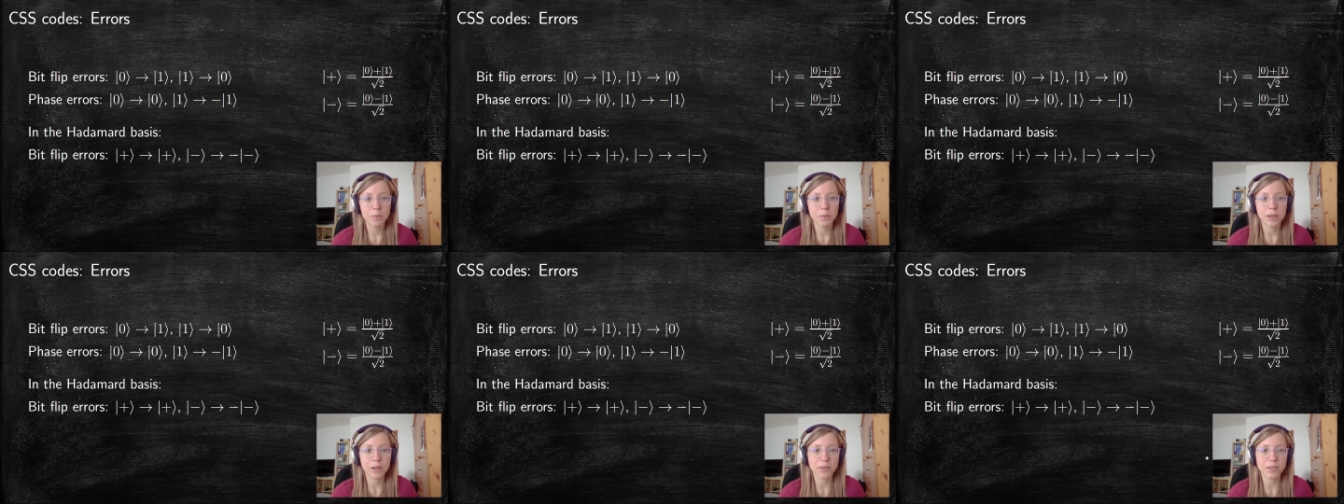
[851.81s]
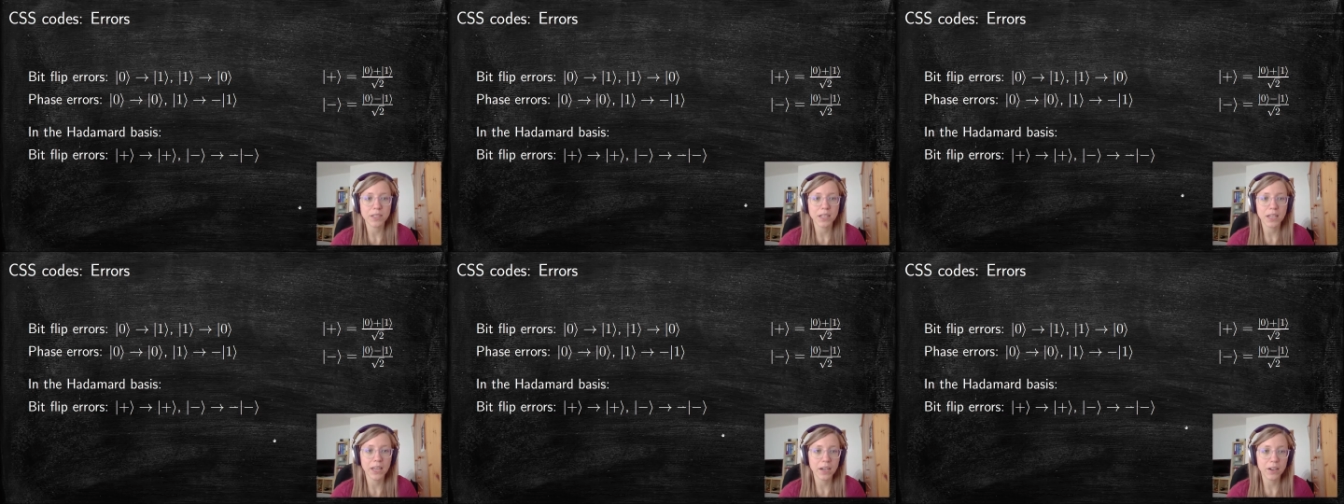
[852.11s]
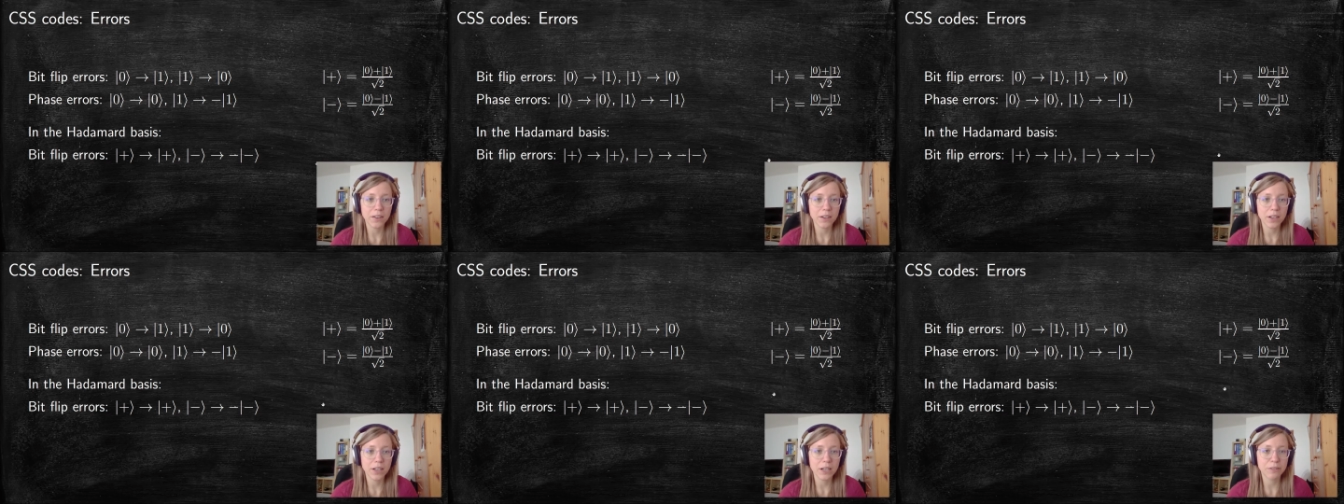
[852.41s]
Because
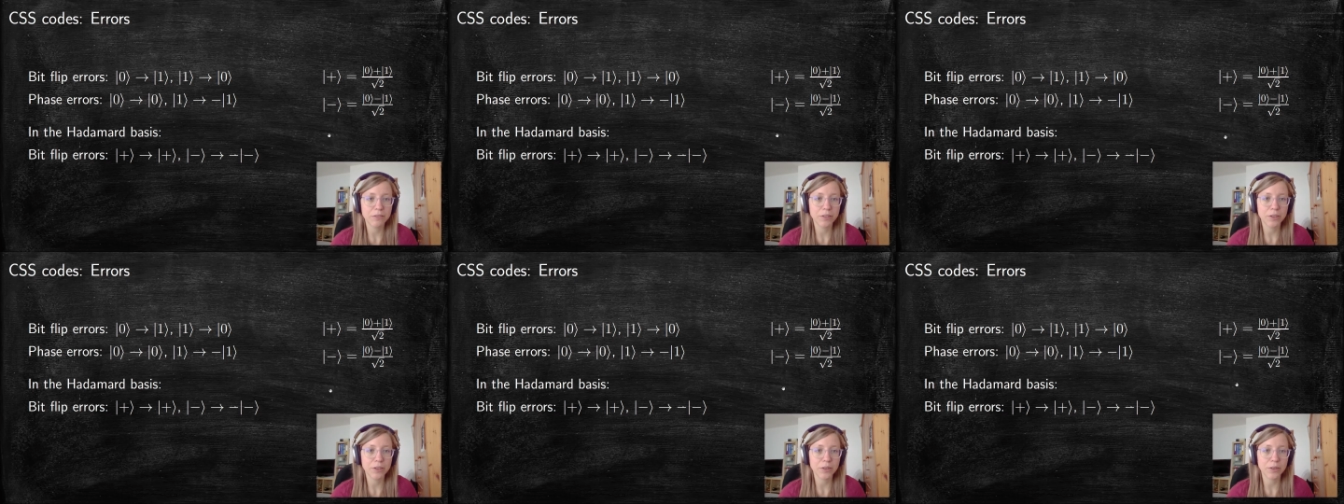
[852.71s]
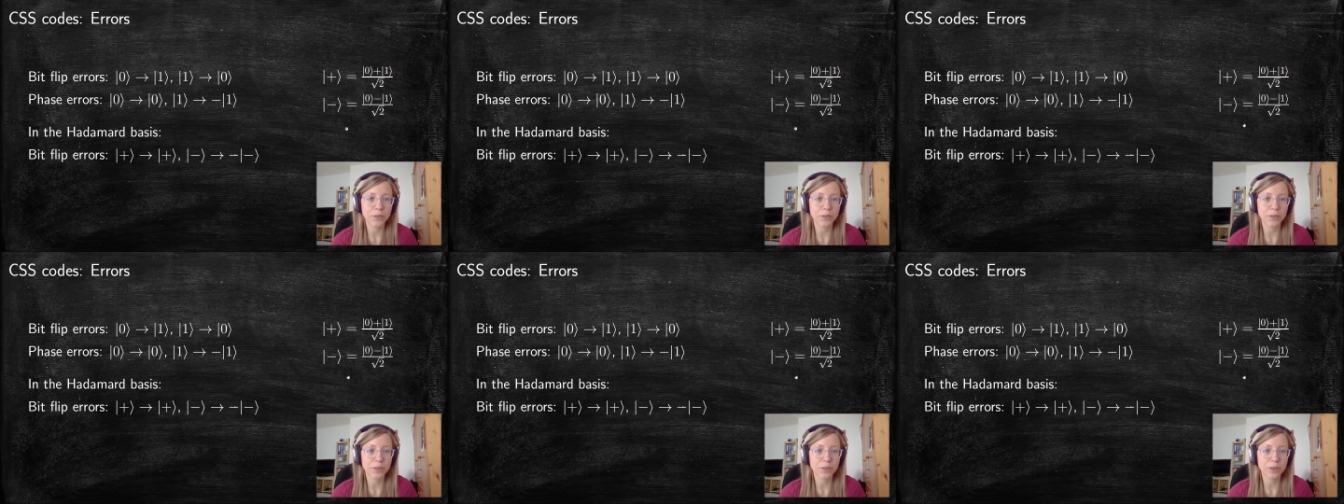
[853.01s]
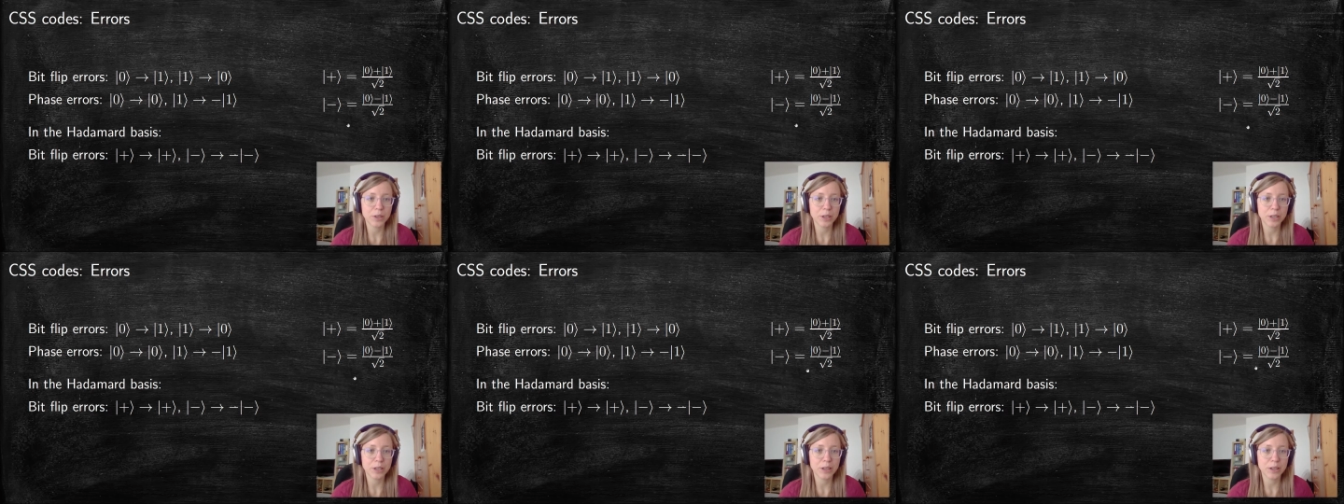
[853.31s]
here, if you
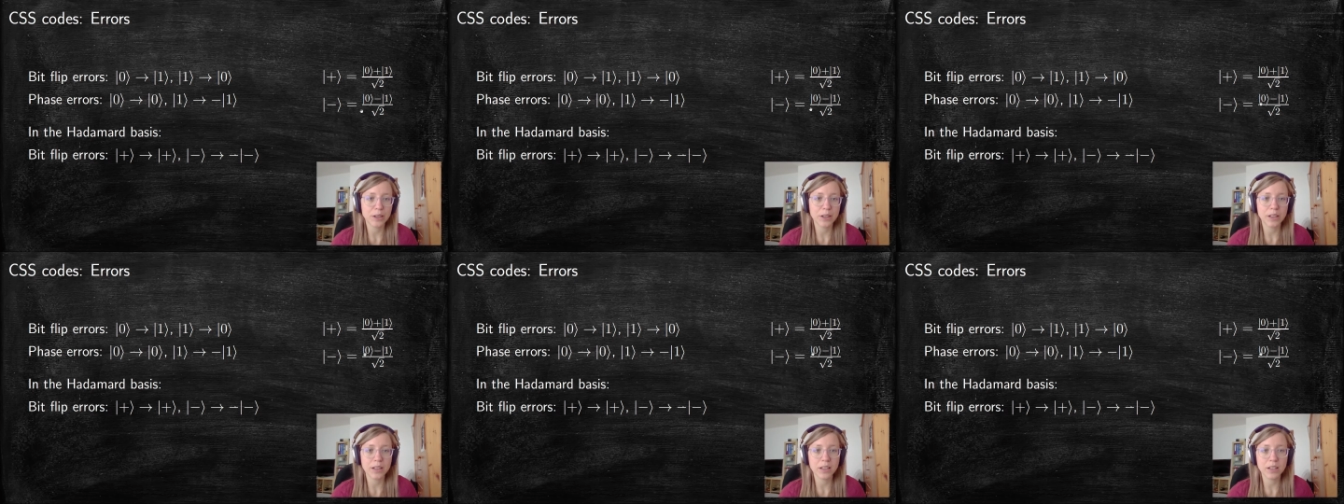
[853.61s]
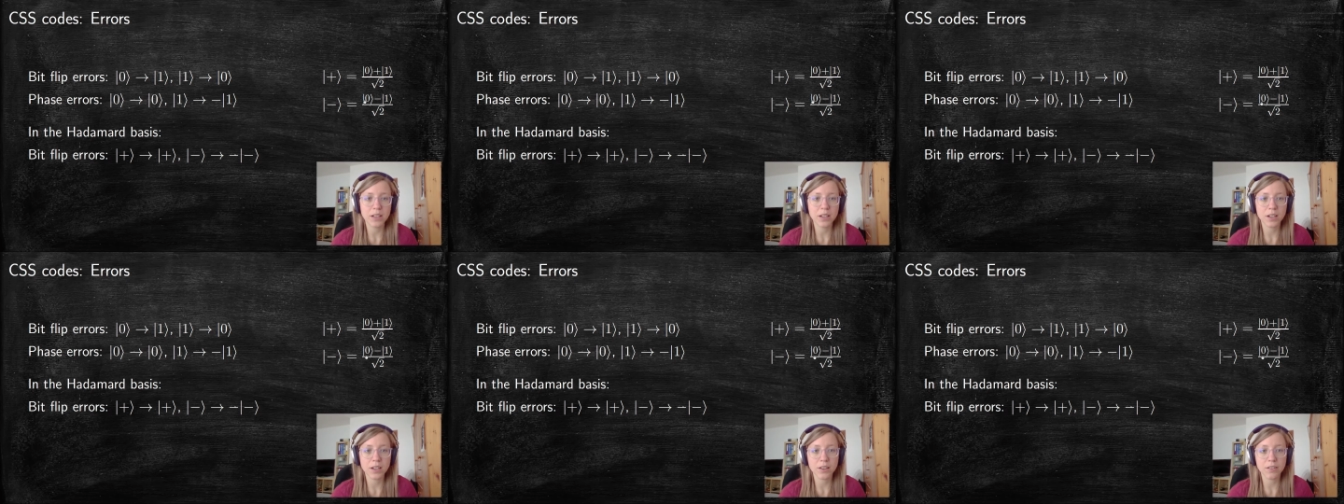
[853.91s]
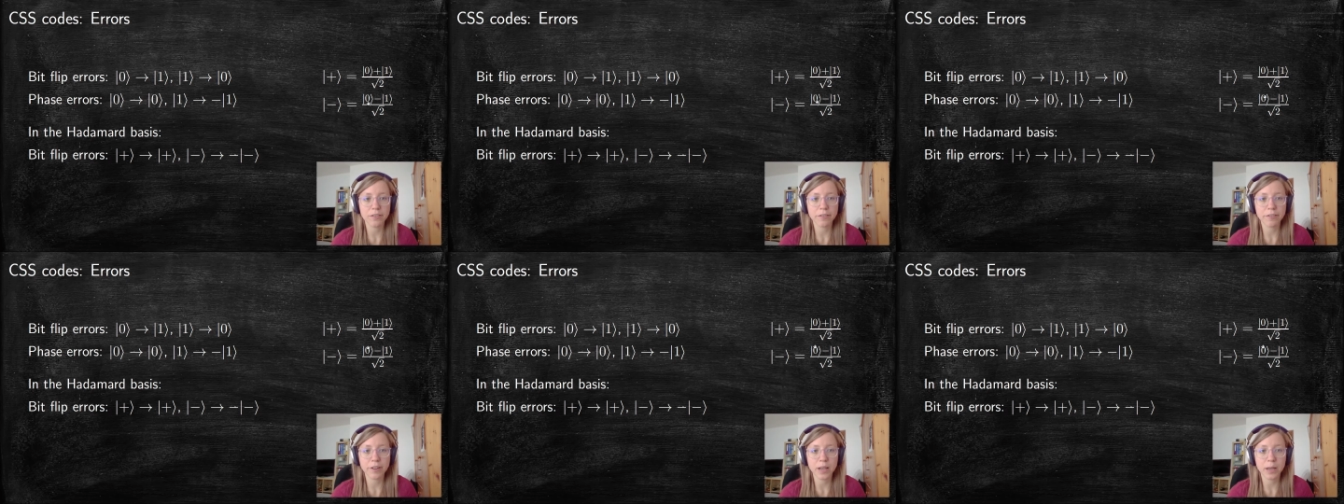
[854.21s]

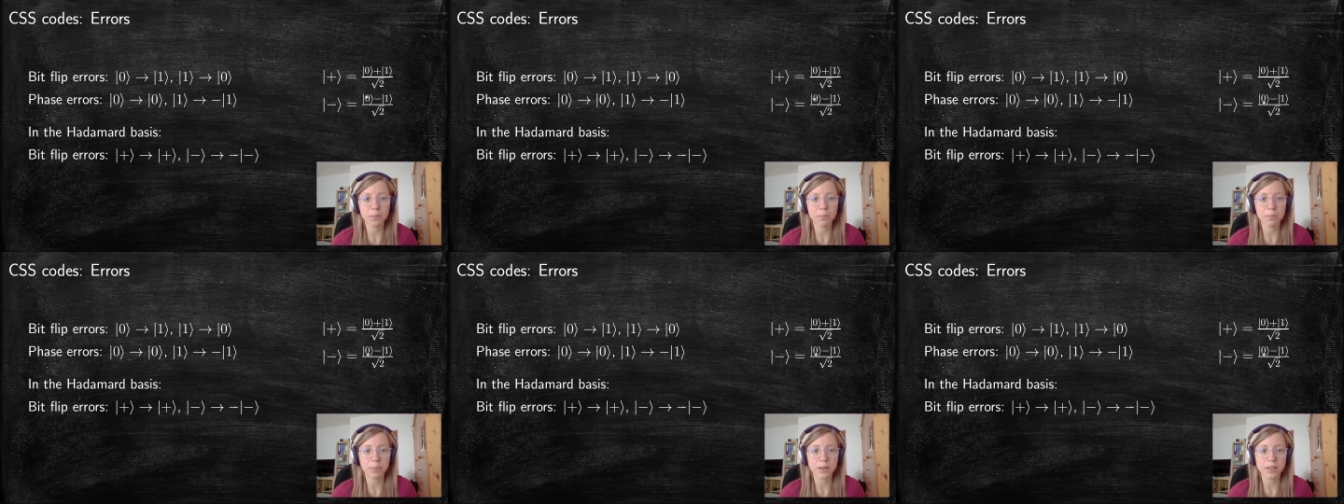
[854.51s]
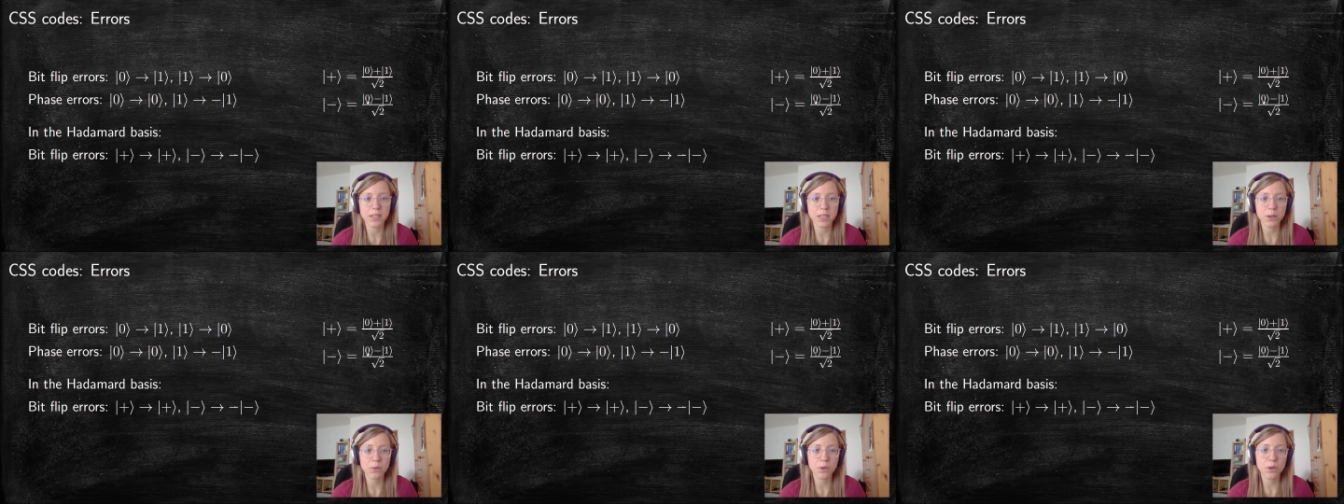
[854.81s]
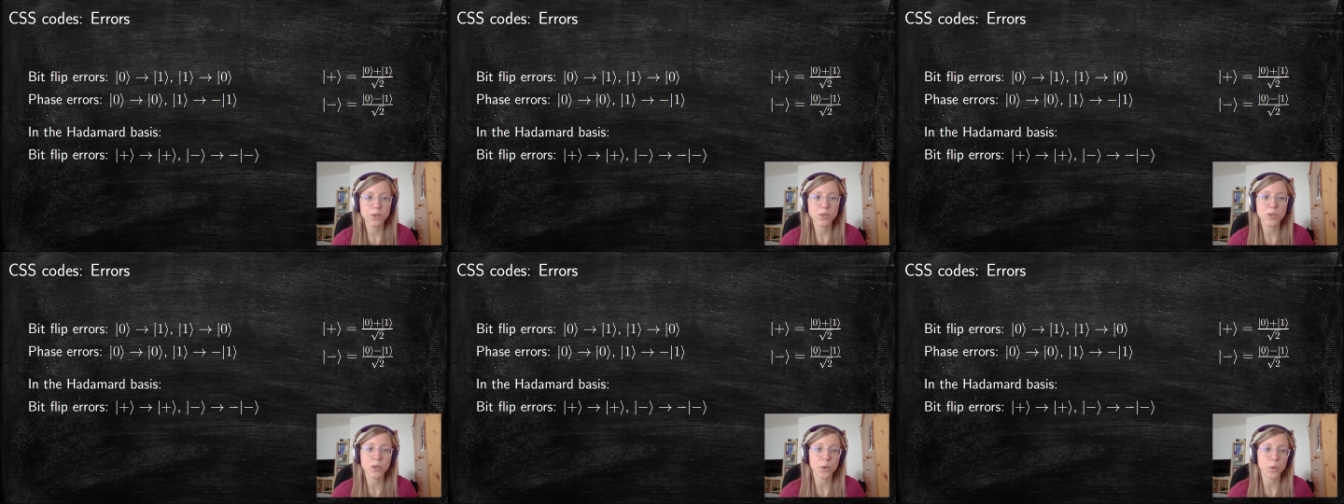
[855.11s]
flip a
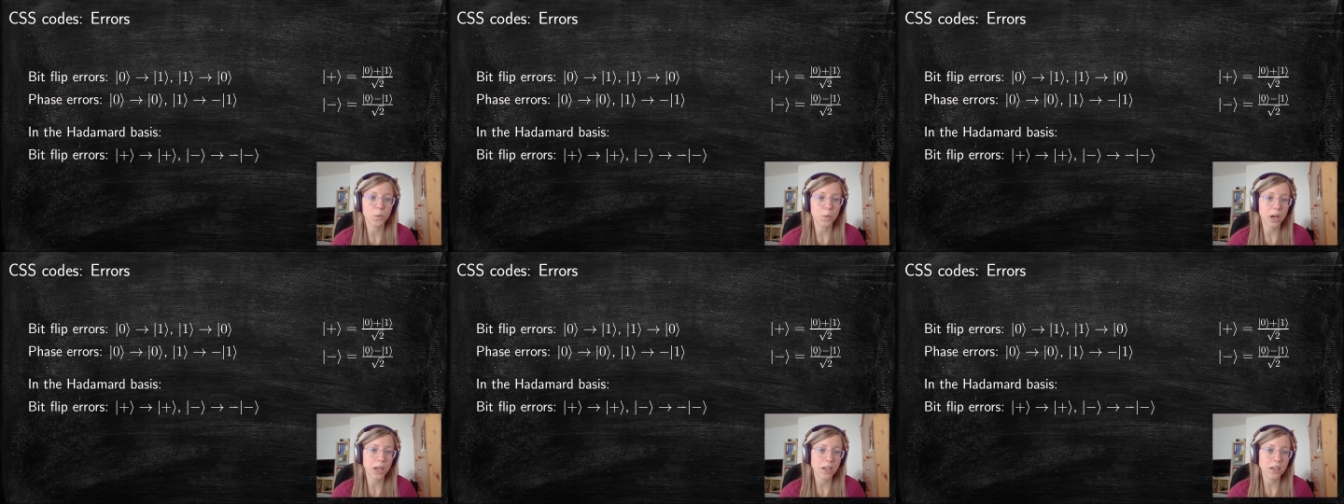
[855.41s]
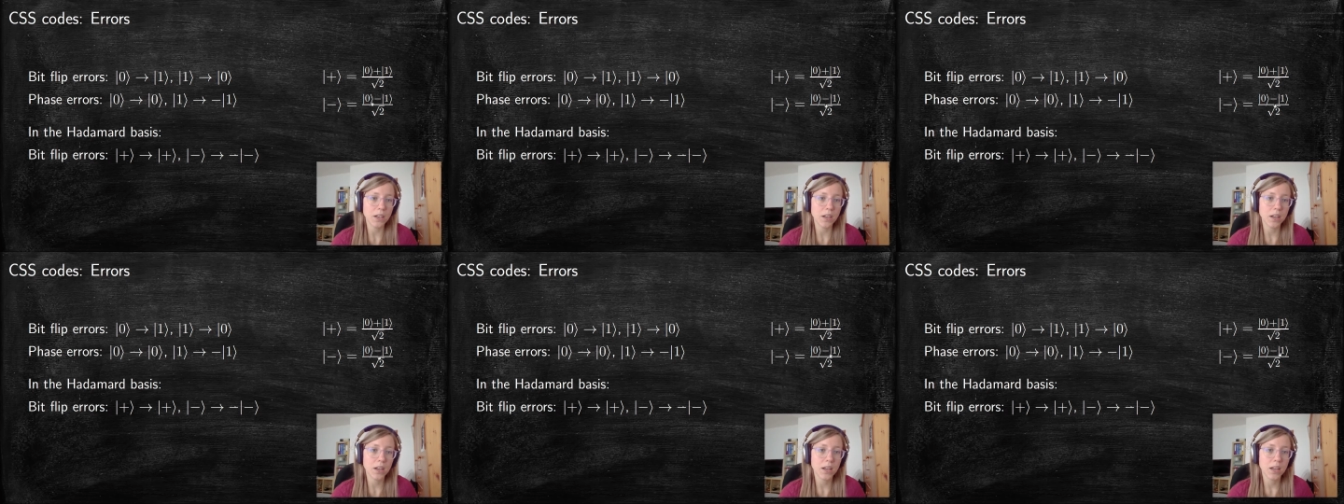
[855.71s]
0 to a 1